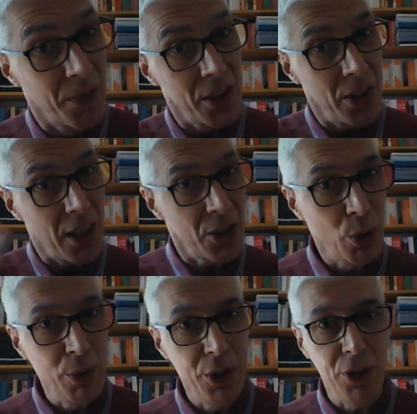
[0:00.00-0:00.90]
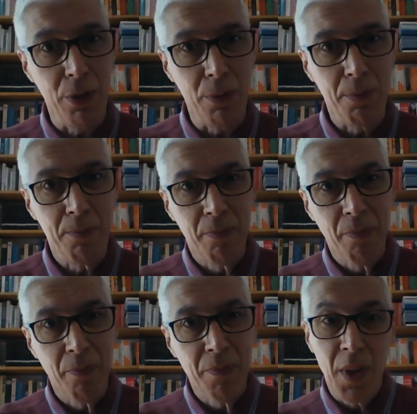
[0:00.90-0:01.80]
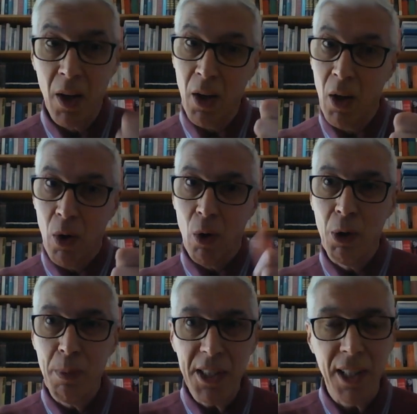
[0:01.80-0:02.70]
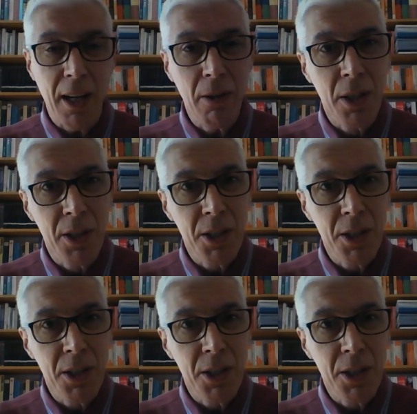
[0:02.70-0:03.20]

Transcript: So that's coming soon. All the best now.